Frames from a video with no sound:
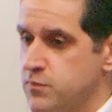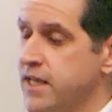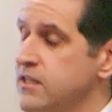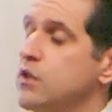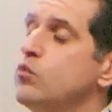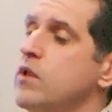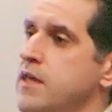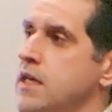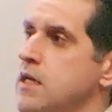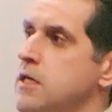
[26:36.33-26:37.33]
being done
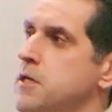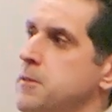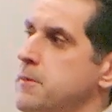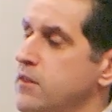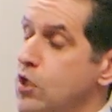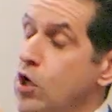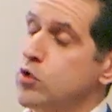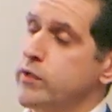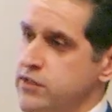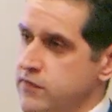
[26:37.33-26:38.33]
within the
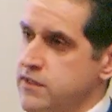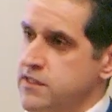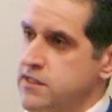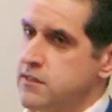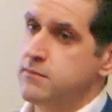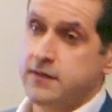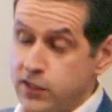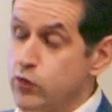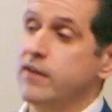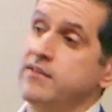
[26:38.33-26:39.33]
guardrails of the system, that
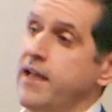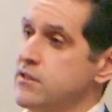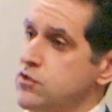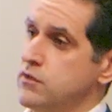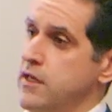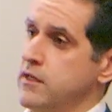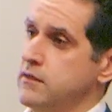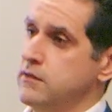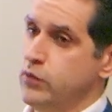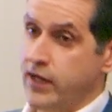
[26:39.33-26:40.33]
you have to answer that.
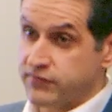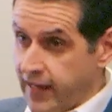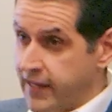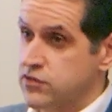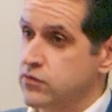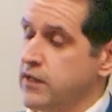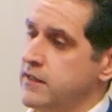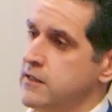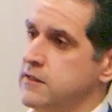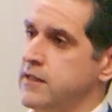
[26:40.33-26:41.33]
You have to answer
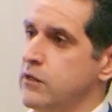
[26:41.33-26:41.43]
that to that